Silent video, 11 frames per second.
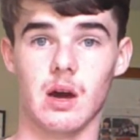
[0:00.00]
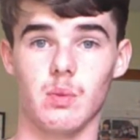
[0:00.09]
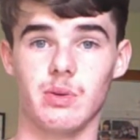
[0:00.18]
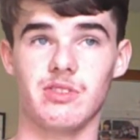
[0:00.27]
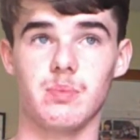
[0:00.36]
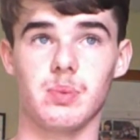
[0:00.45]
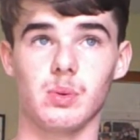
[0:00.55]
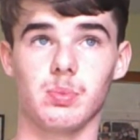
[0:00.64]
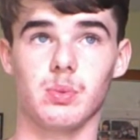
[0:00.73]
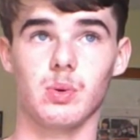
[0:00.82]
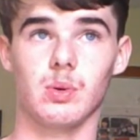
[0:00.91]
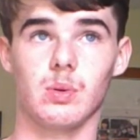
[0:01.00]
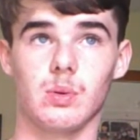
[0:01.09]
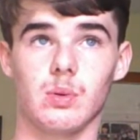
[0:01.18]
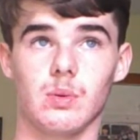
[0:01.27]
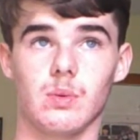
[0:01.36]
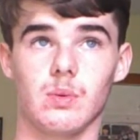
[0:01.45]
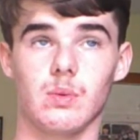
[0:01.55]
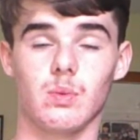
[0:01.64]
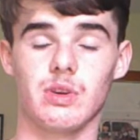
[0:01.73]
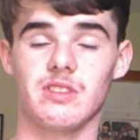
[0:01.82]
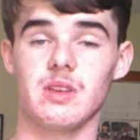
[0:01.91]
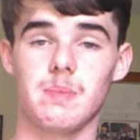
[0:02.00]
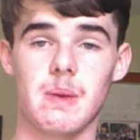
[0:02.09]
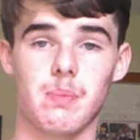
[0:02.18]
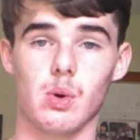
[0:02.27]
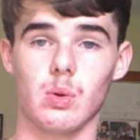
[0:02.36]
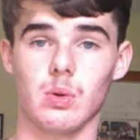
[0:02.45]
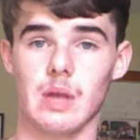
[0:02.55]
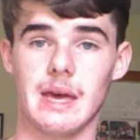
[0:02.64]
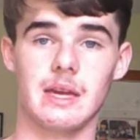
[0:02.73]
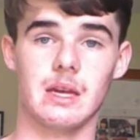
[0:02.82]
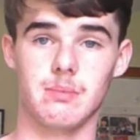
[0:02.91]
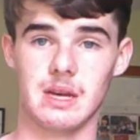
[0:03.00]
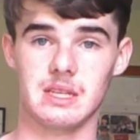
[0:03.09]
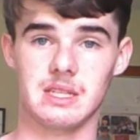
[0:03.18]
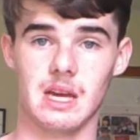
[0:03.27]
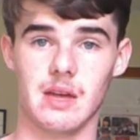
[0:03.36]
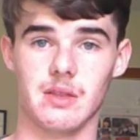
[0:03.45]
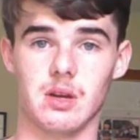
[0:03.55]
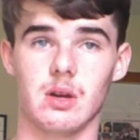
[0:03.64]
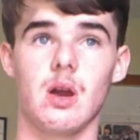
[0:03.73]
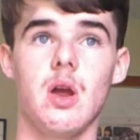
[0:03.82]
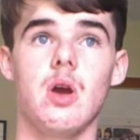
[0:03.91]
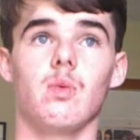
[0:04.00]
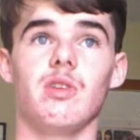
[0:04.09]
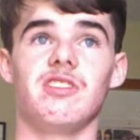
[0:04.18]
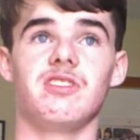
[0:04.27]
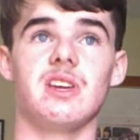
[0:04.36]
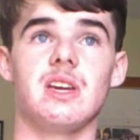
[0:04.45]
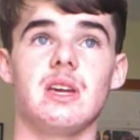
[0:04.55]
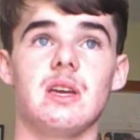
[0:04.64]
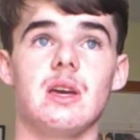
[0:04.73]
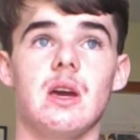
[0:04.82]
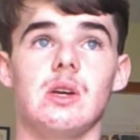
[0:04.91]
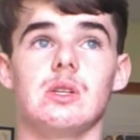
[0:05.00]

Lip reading: We see people laying in bed together. We see